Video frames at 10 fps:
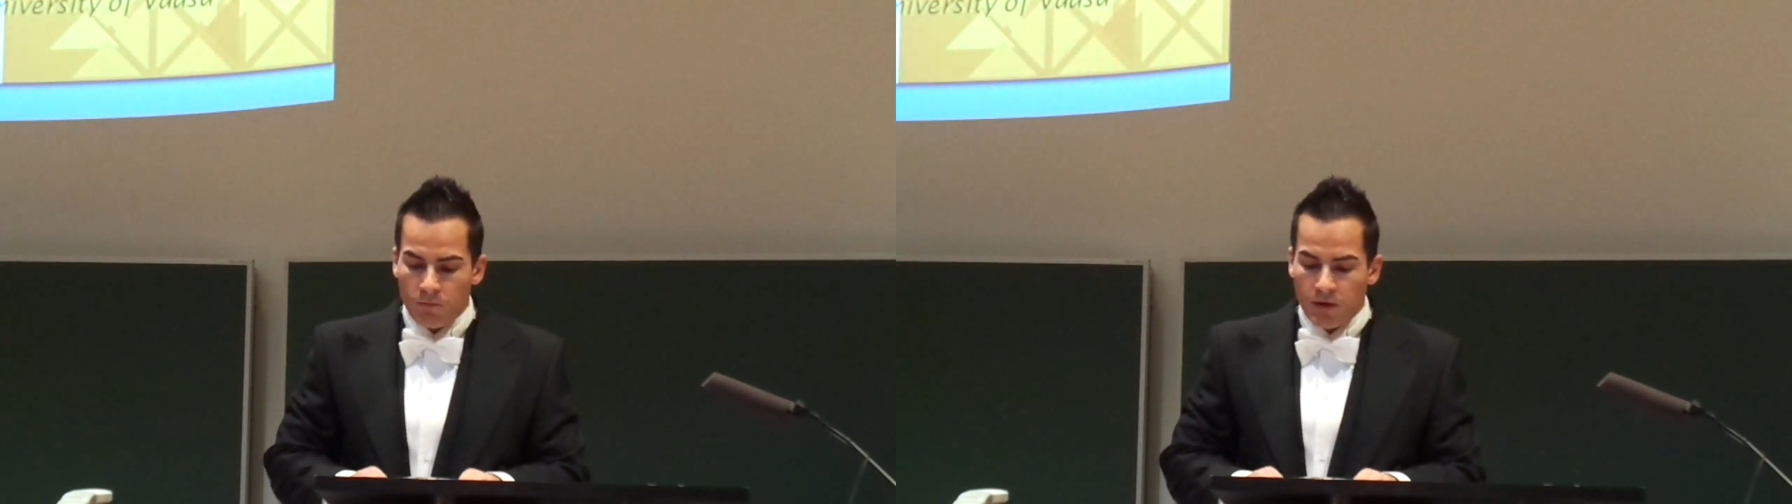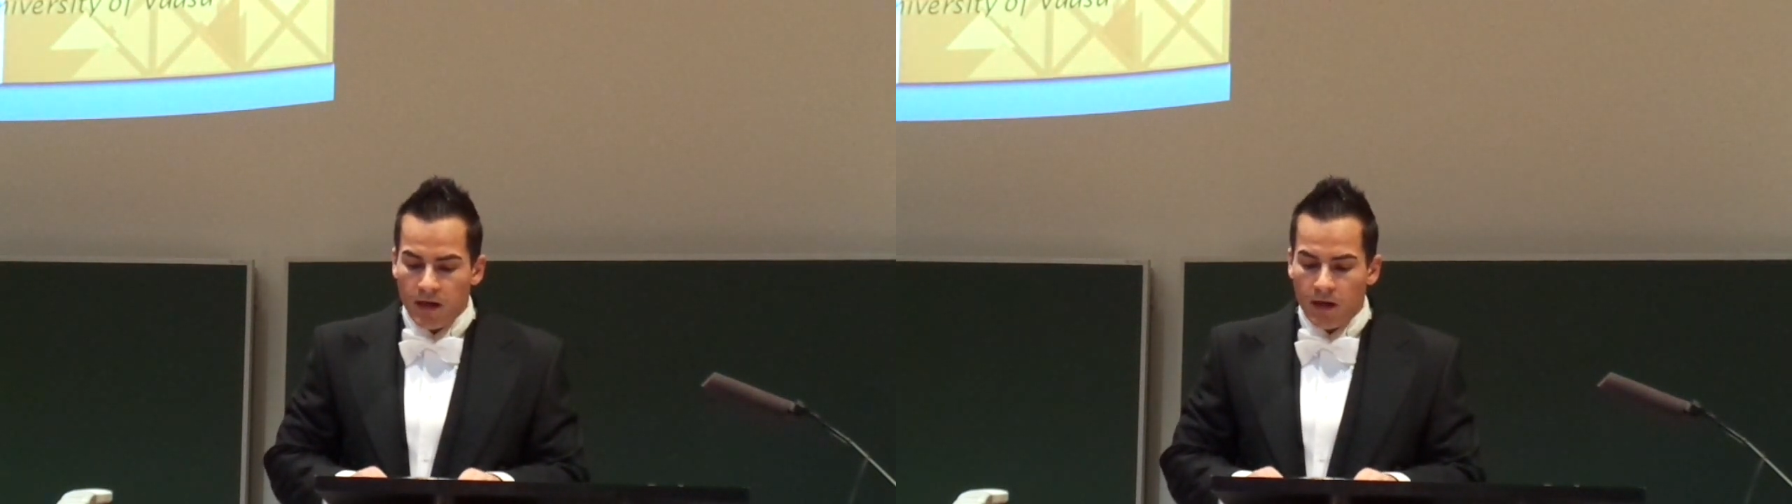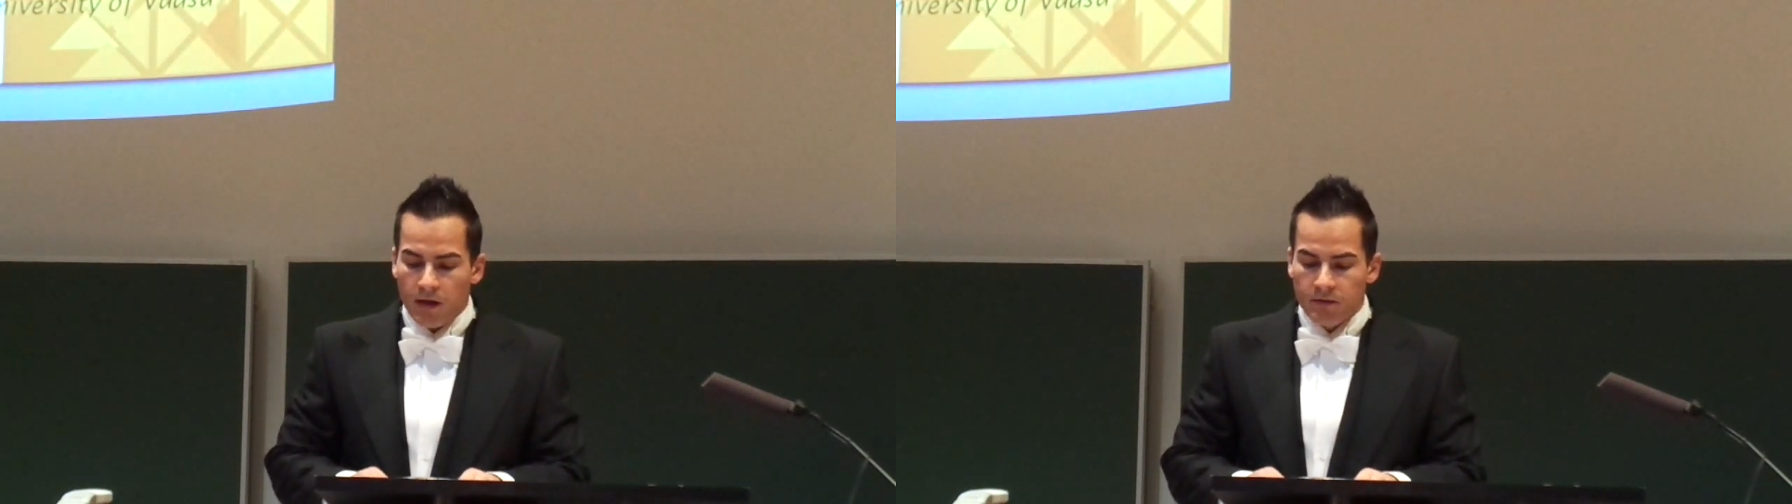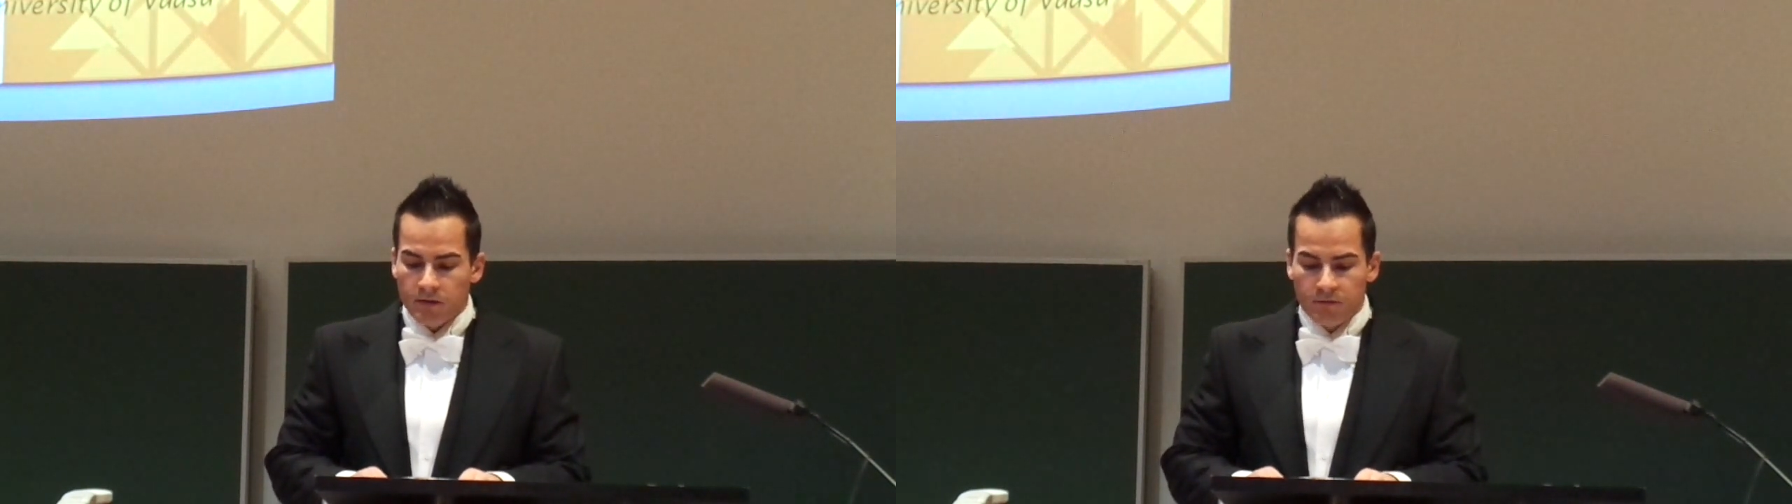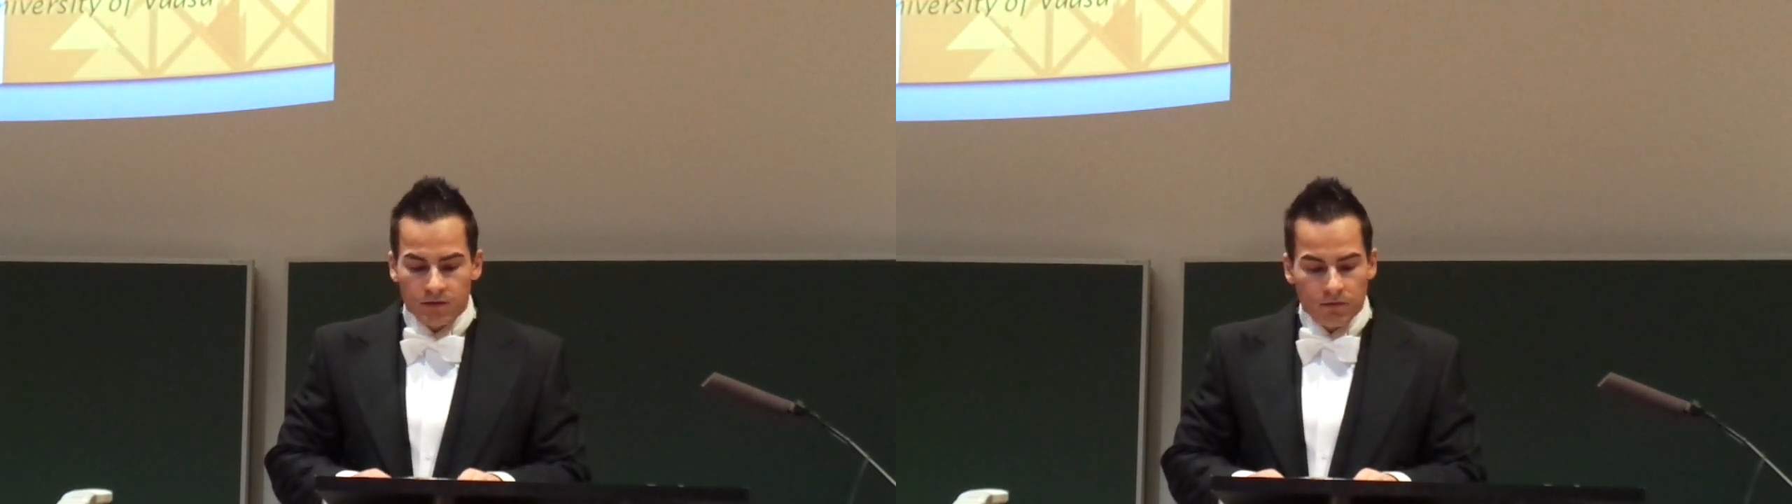by highlighting
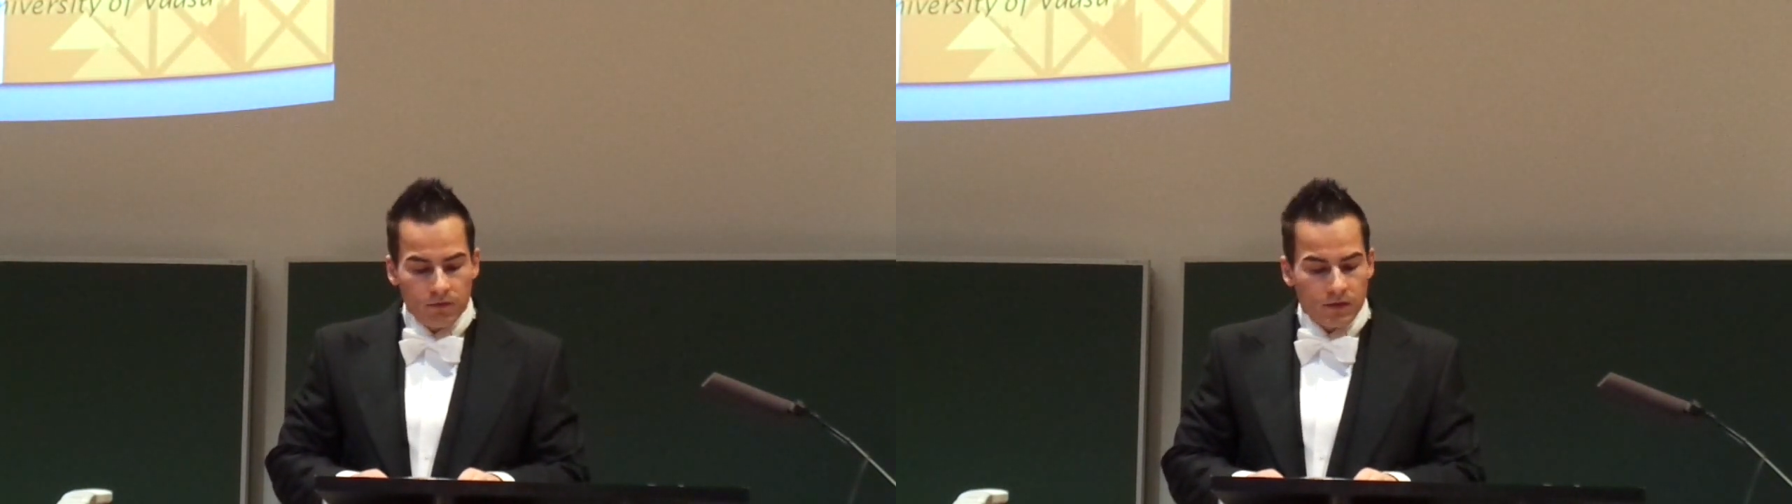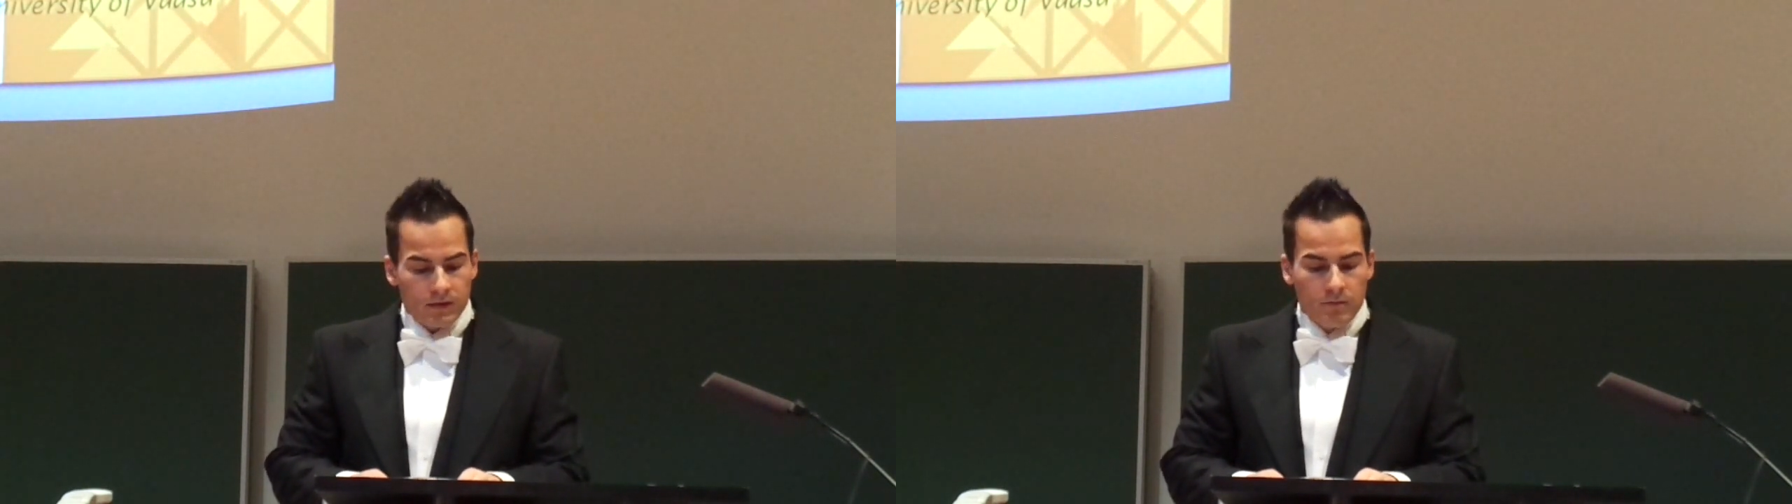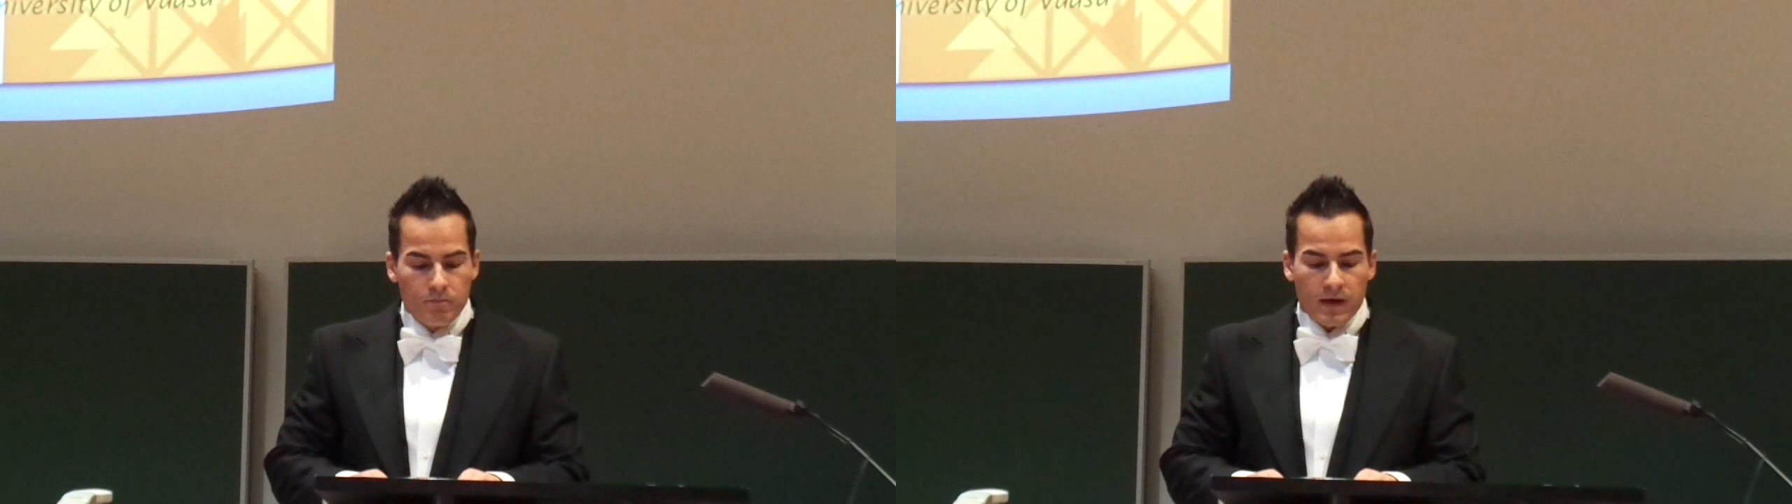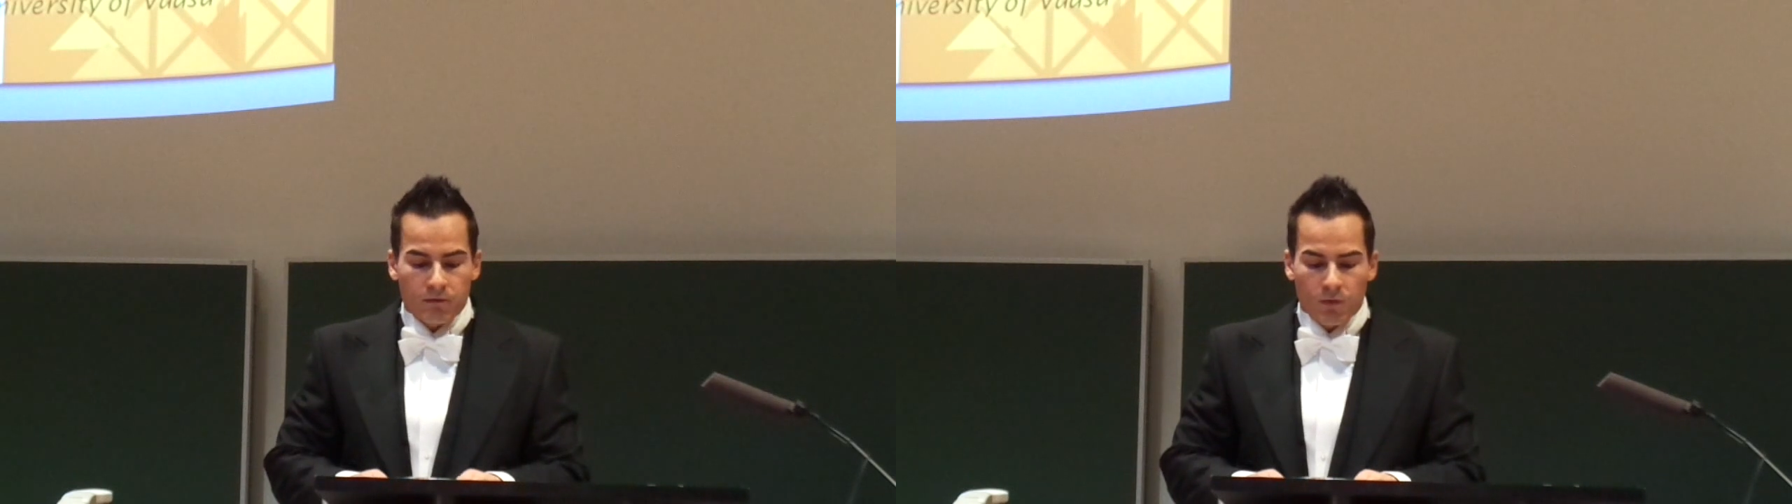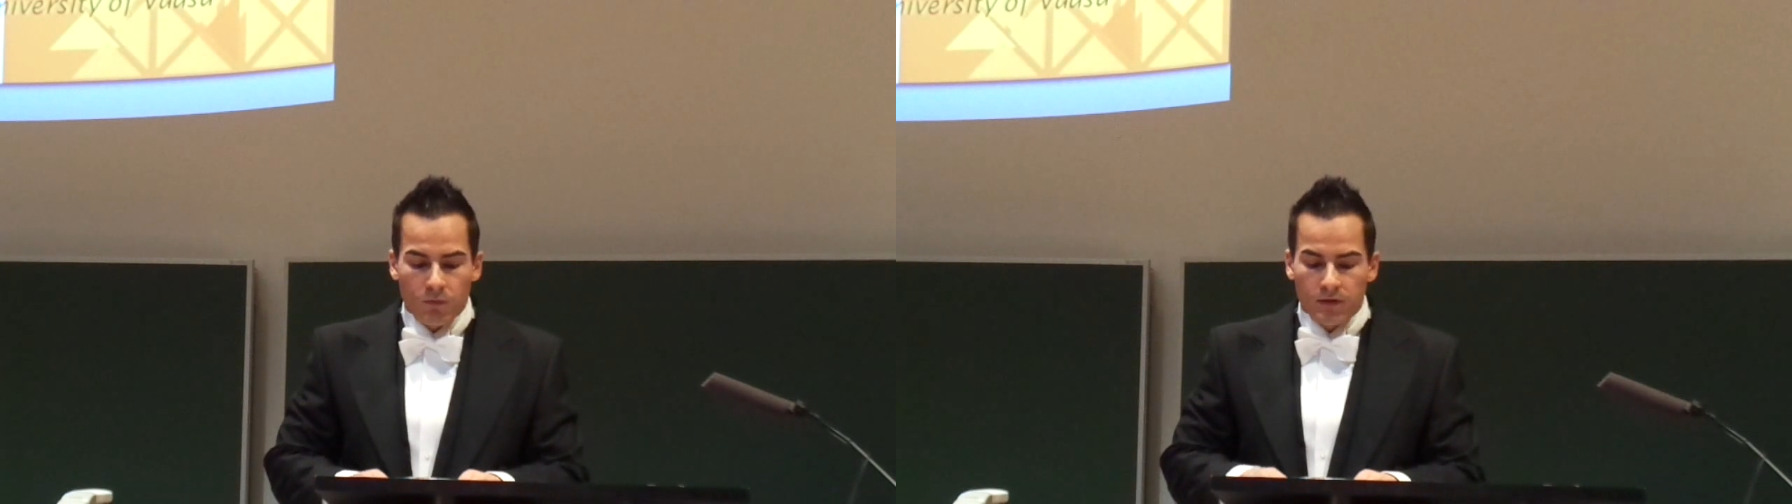a significant
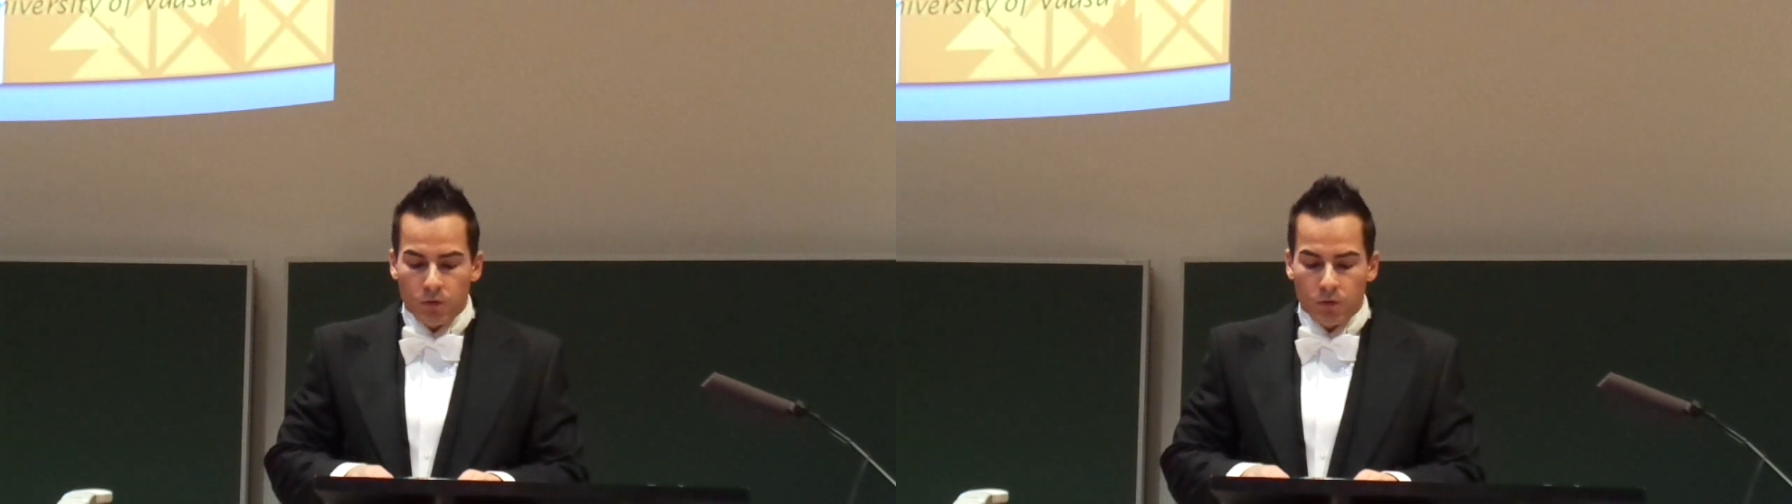impact from real